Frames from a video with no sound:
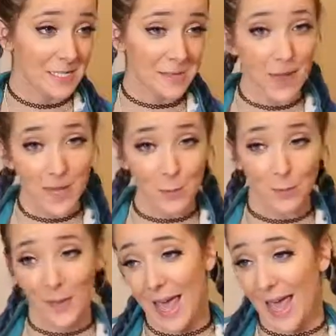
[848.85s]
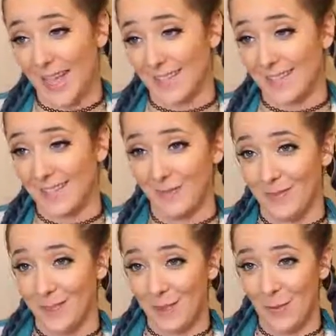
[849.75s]
Smash a pass.
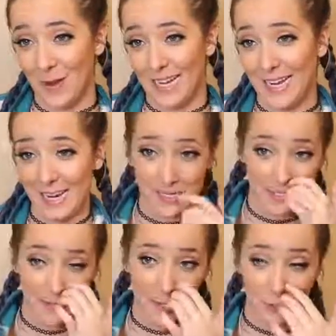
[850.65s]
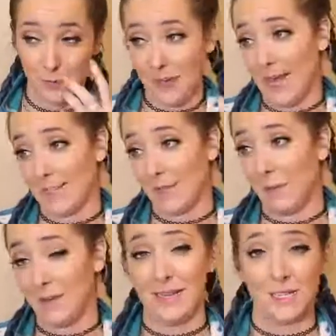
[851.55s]
There's no one here to smash a pass
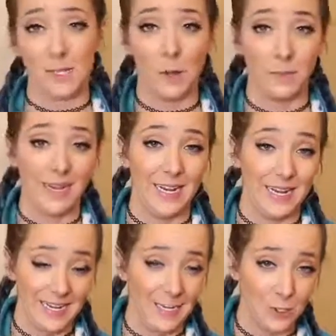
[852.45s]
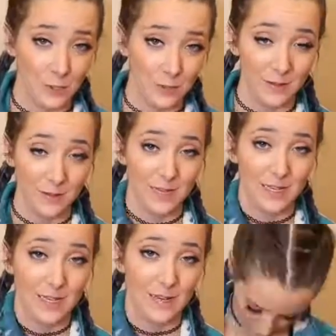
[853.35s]
on me, so I'm gonna need you to
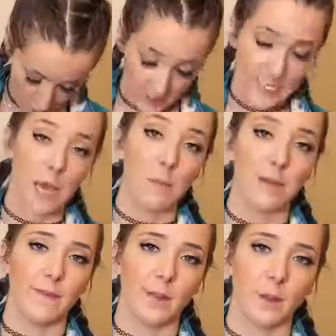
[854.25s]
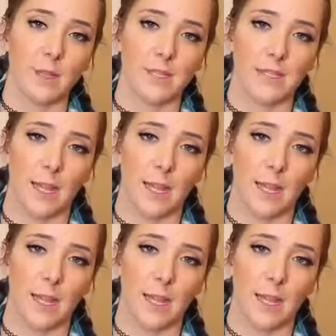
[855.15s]
just tell me if it looks